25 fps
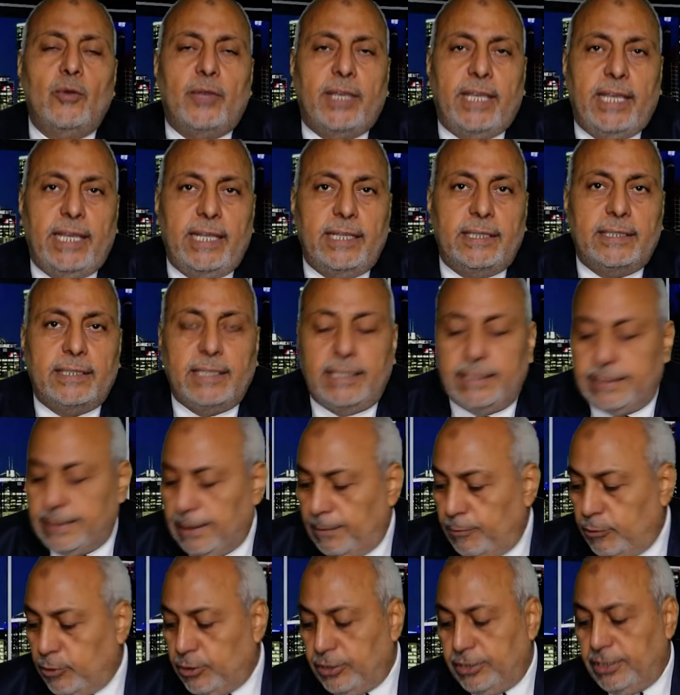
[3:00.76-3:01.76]
locate
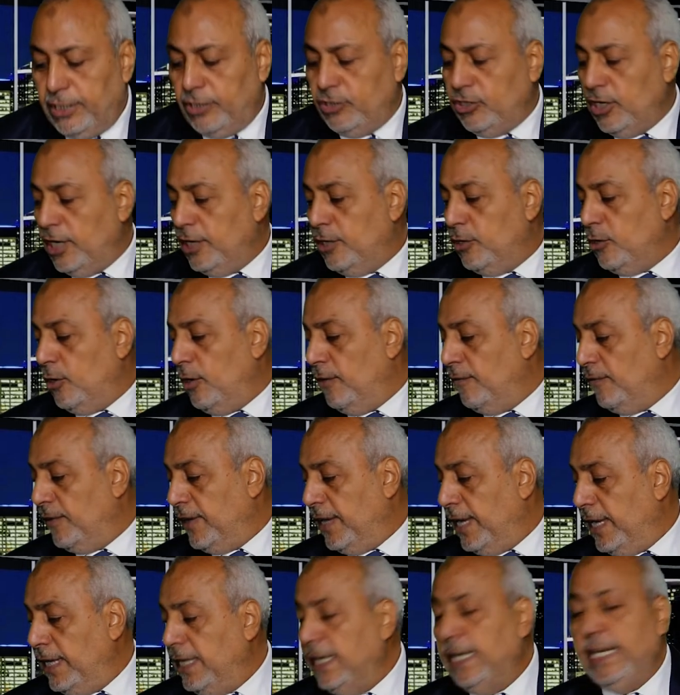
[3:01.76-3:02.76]
the position of
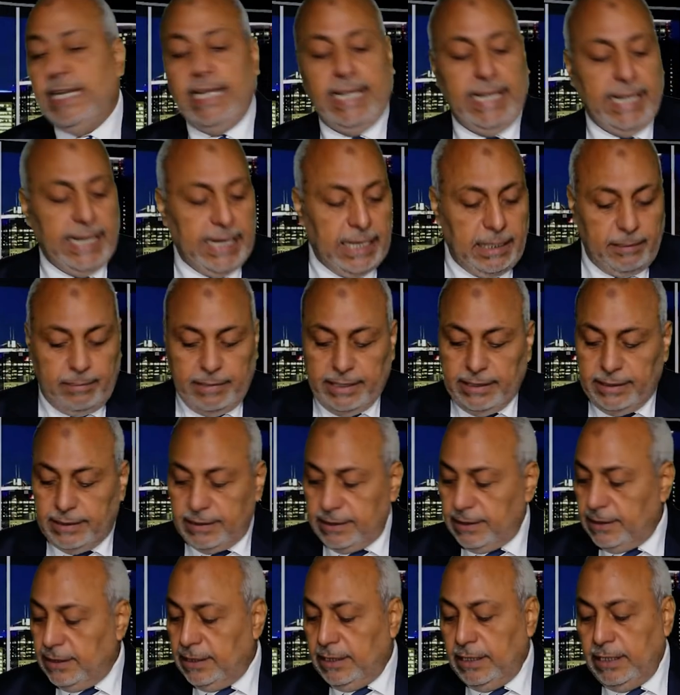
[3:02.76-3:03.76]
any
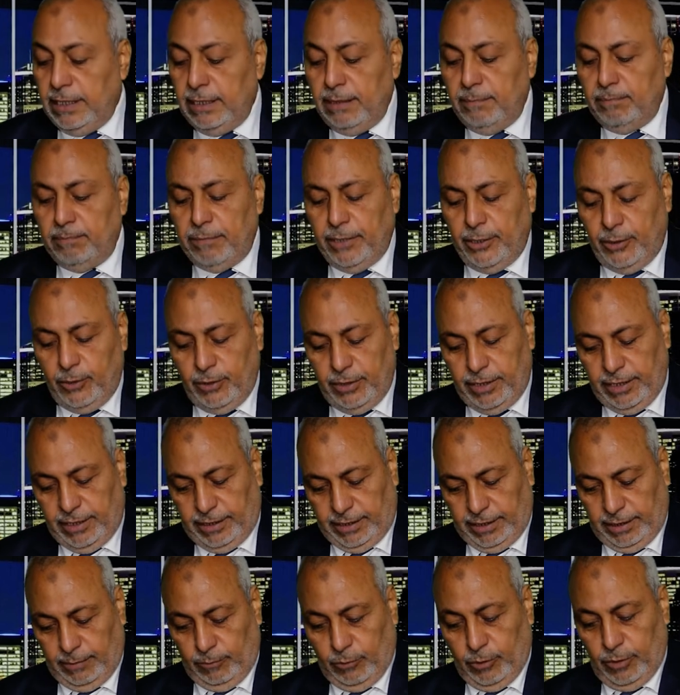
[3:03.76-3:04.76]
element in
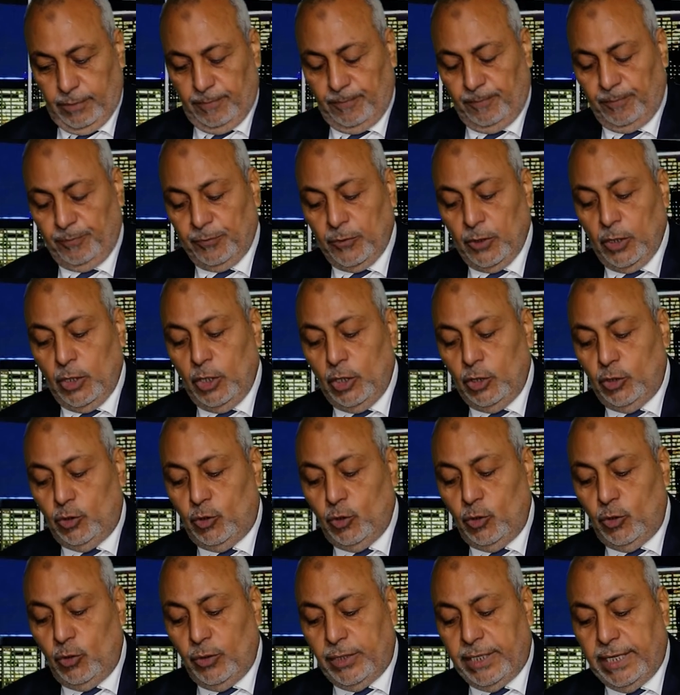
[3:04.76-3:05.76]
periodic table.
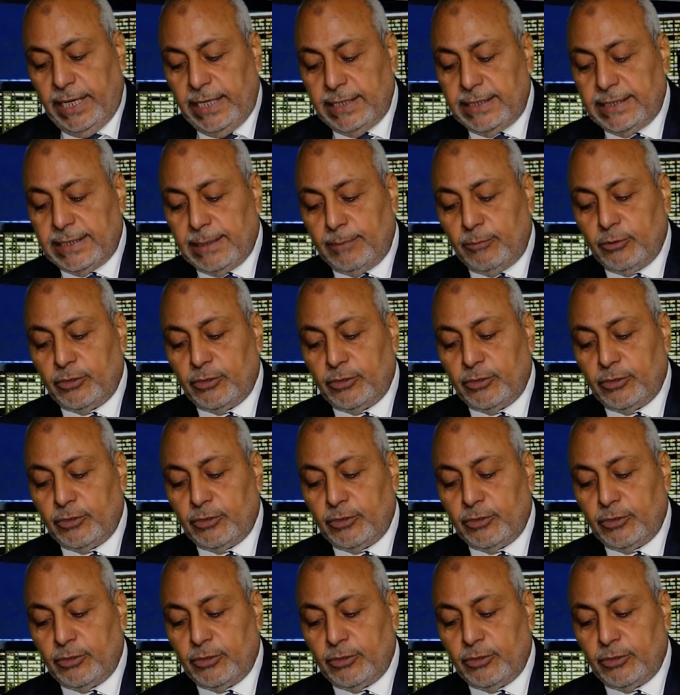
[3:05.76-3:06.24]
To locate the